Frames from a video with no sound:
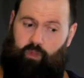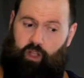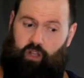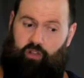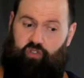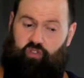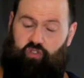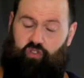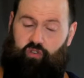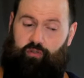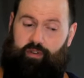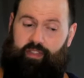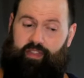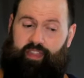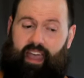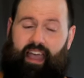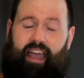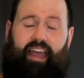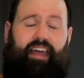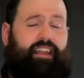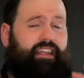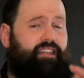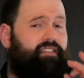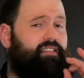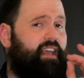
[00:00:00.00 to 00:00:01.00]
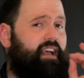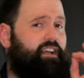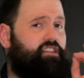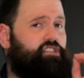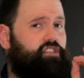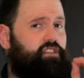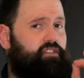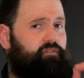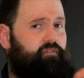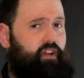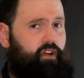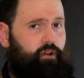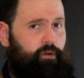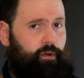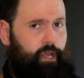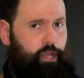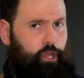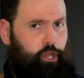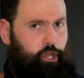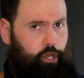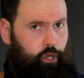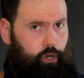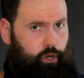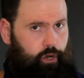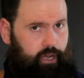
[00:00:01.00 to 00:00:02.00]
So in that, it's actually very
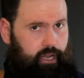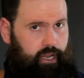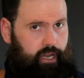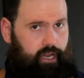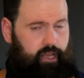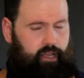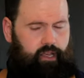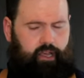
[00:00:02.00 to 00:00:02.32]
good.